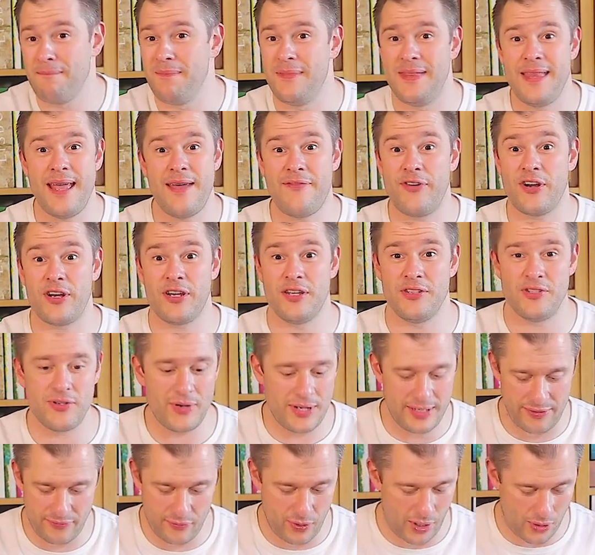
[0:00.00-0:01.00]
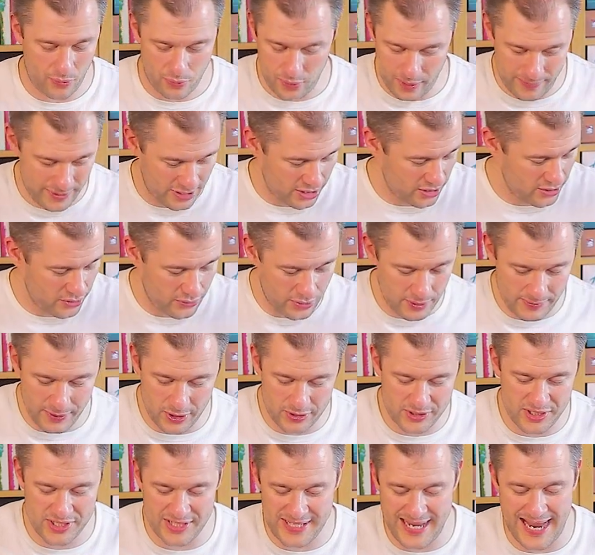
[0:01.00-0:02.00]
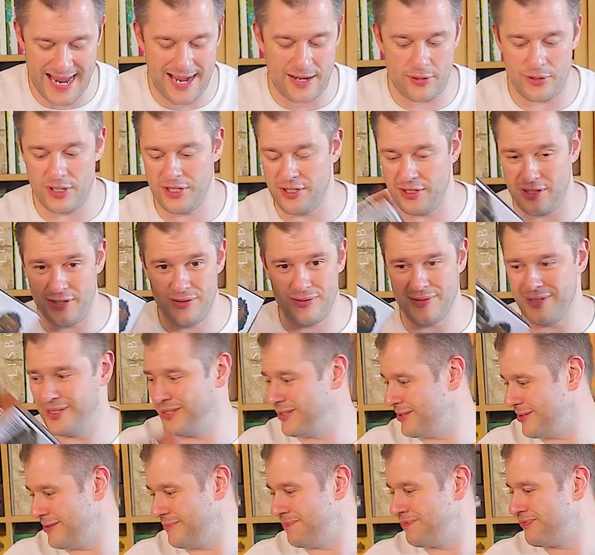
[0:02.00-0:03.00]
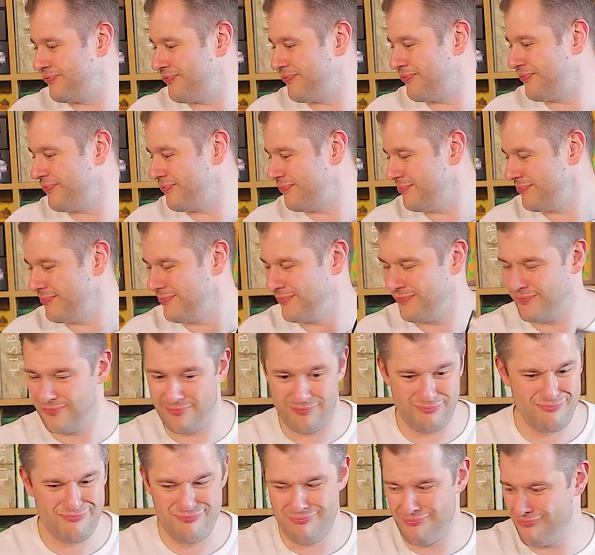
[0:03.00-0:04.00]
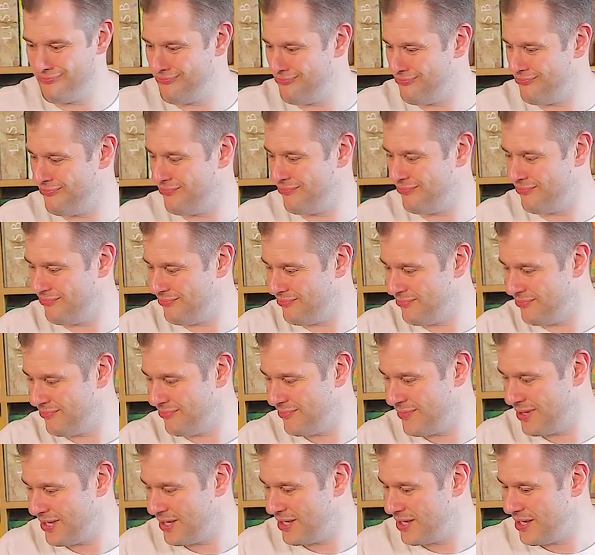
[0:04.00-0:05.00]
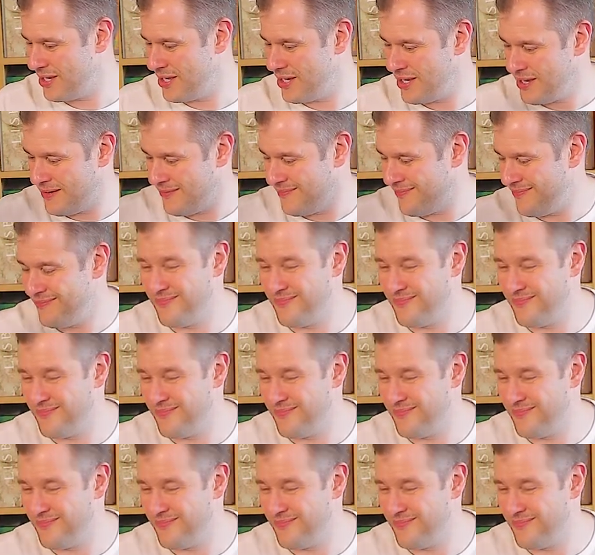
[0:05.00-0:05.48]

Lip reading: Never going to do any... Well, what am I going to do with the boxes now? I don't know.